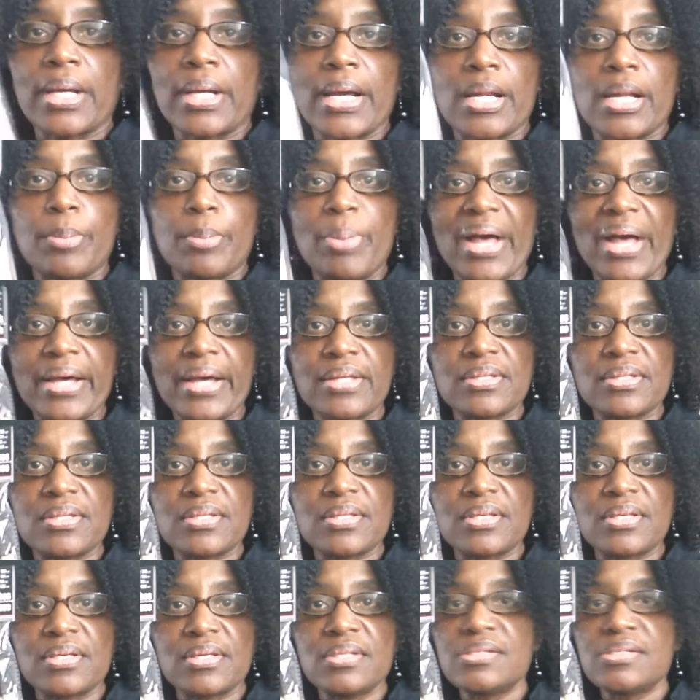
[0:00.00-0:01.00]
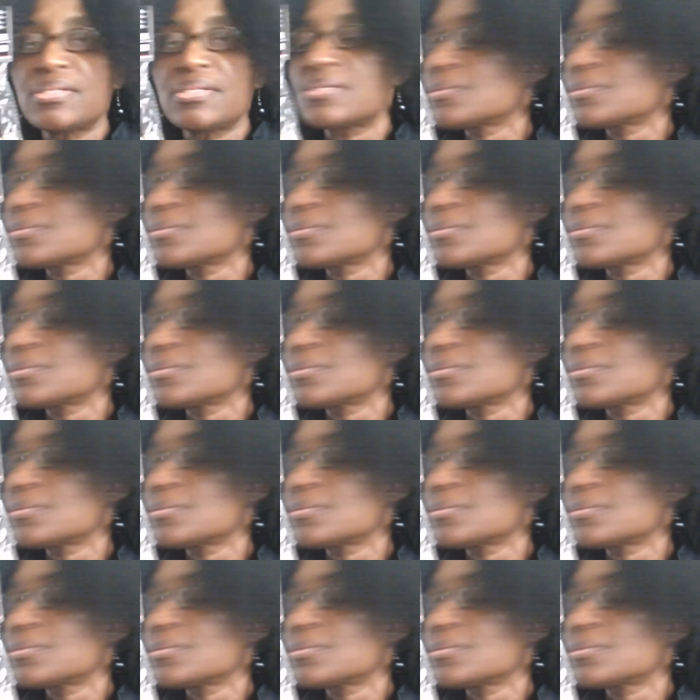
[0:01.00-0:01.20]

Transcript: I got a pack of this.